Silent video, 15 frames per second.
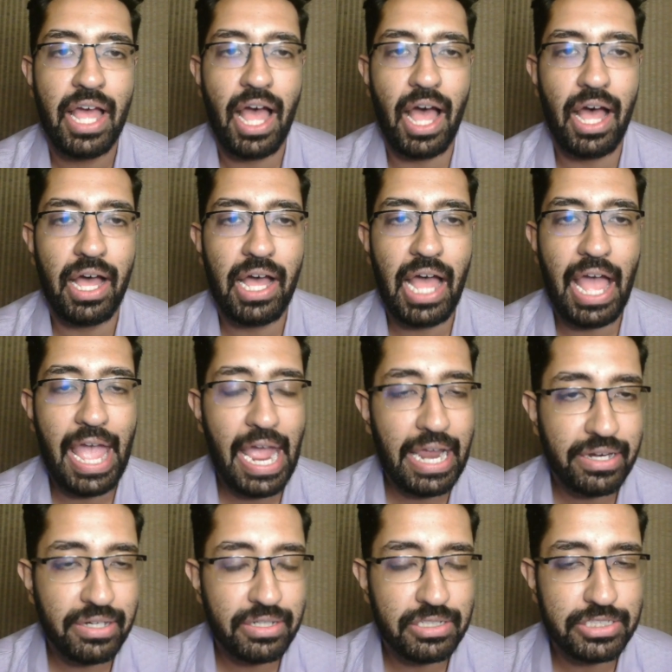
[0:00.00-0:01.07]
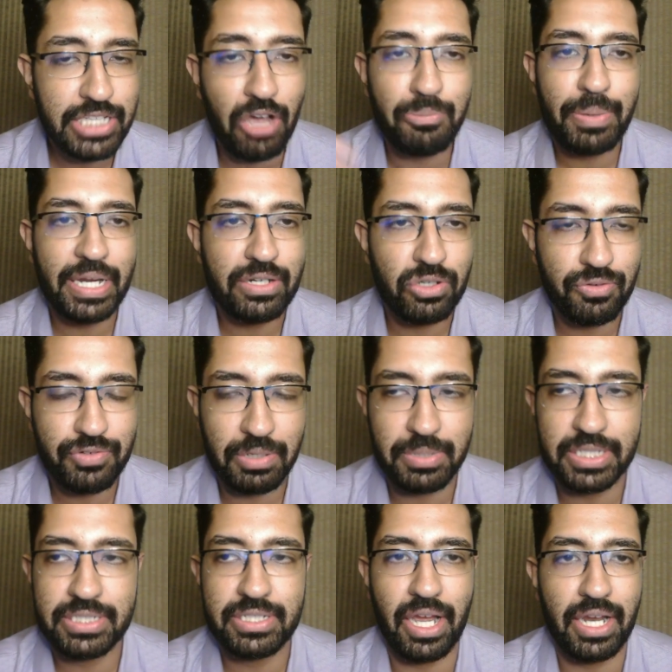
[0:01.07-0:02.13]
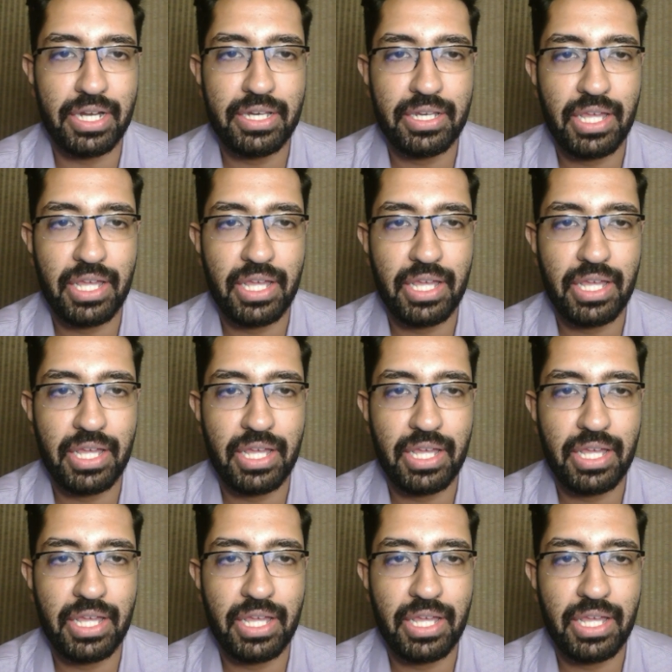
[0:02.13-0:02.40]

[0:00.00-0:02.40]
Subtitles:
I had Jao Pedro from the start.